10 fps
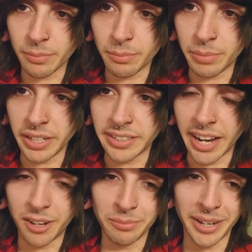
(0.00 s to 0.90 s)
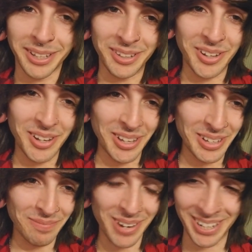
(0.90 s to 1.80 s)
beat down by
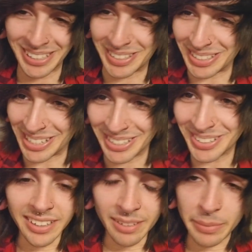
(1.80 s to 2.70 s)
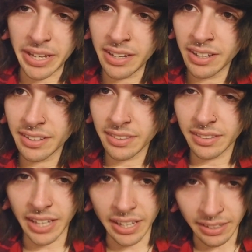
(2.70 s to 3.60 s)
the seniors. Me,
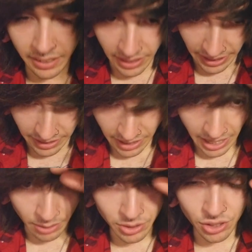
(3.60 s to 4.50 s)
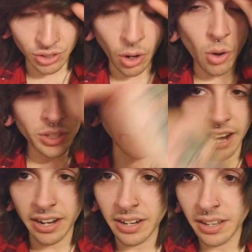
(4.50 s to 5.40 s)
that, like, I was so
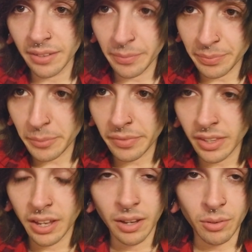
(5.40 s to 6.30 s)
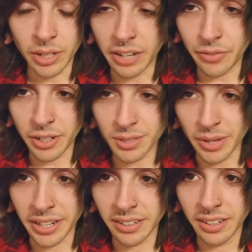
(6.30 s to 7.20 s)
scared when I first
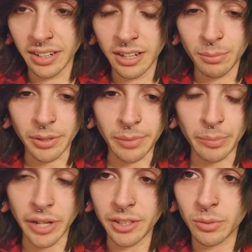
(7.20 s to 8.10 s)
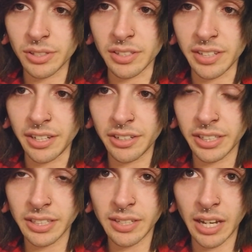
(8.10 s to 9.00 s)
went, but my brother was a senior
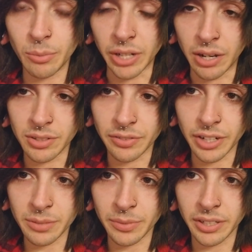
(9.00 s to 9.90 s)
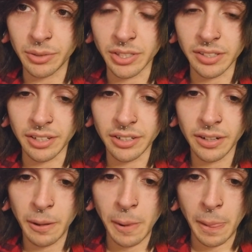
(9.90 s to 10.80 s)
at the time. When I was a freshman, he was a senior,
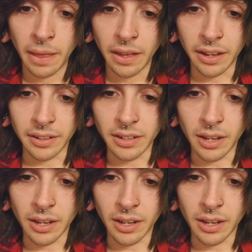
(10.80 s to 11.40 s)
and